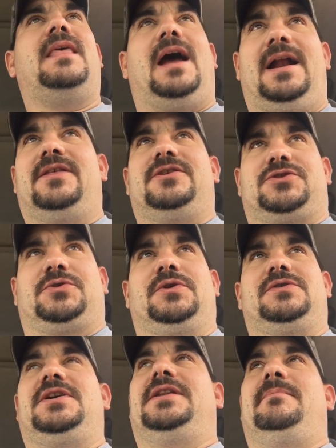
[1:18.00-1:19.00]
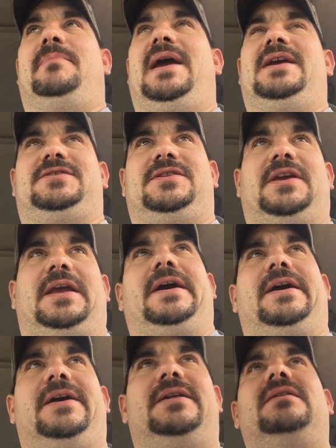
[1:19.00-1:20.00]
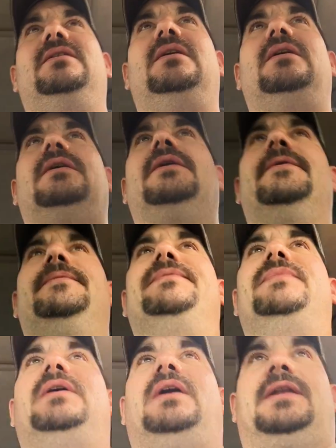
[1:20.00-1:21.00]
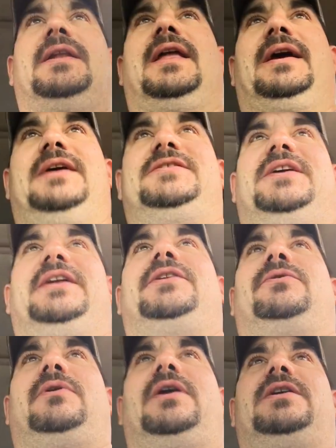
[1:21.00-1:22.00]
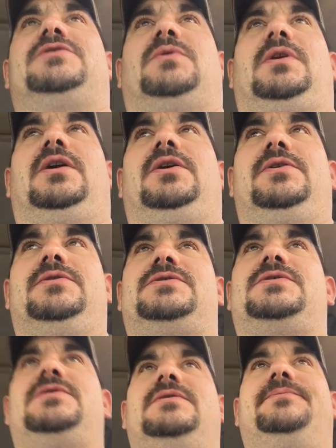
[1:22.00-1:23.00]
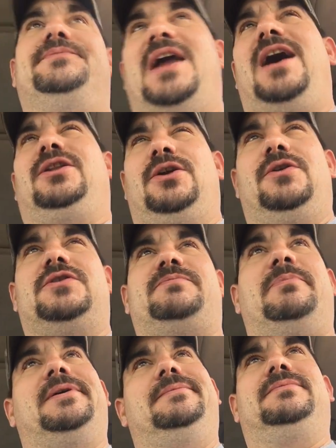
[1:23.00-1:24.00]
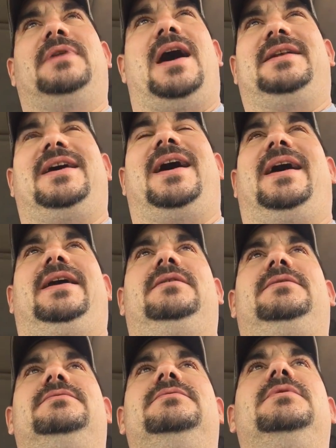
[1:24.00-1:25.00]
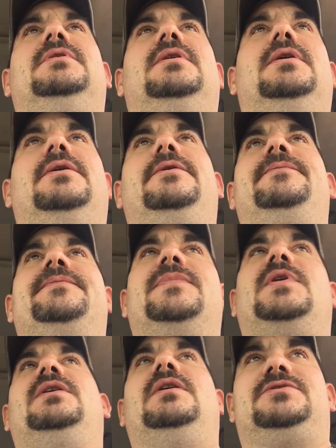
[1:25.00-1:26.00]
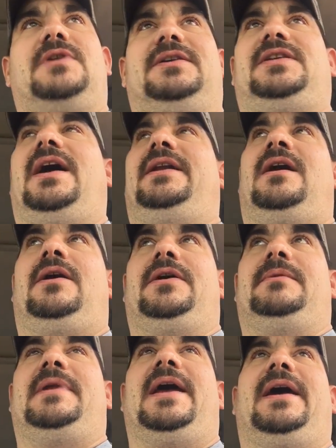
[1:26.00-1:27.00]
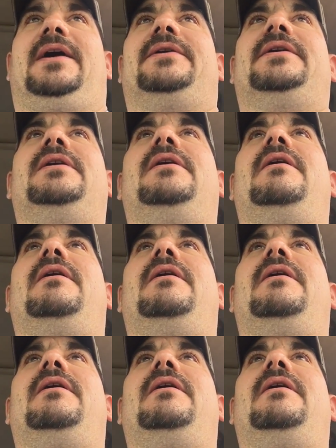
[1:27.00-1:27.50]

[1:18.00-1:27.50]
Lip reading: out of the screws on the base to the gun. And then, like I said, the rings were loose. Not loose, but not tight. So I tightened all them down.